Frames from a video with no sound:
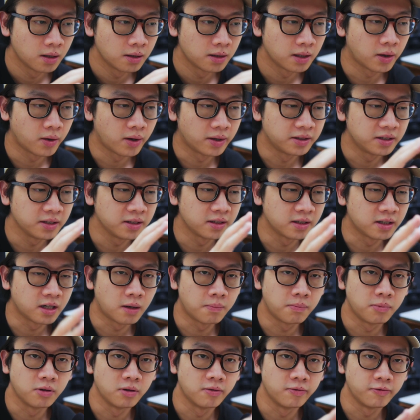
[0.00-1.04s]
Now I did a
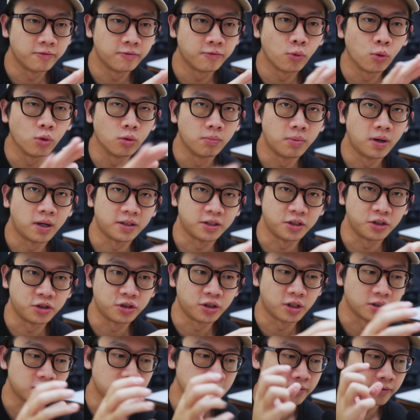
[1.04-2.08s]
couple of full body
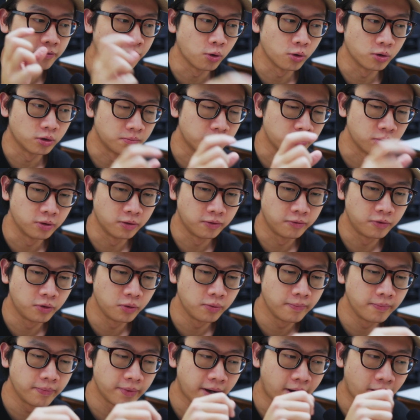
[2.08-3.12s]
shots for the
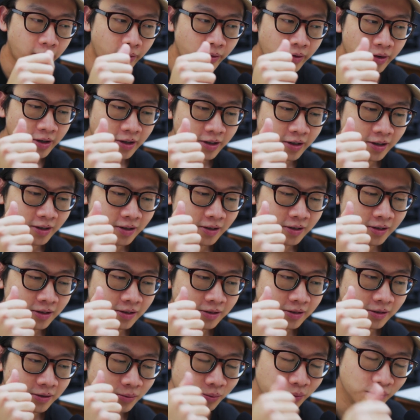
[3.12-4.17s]
perfume. Now
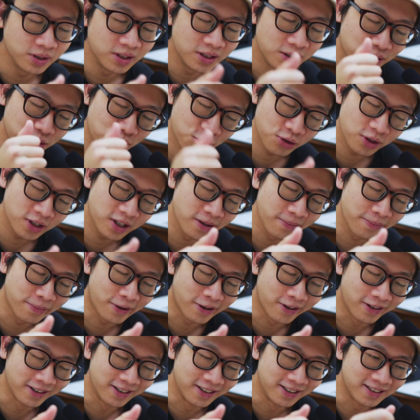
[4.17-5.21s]
the really tricky
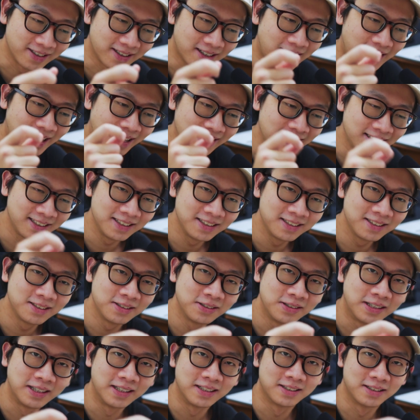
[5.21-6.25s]
part is I need to
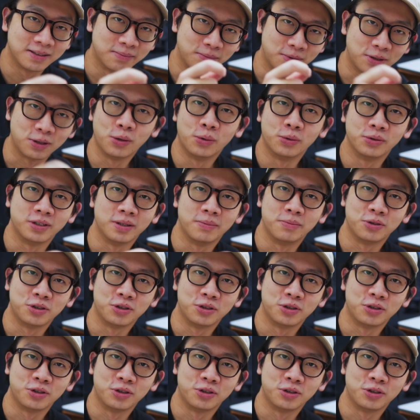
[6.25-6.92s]
get some close-up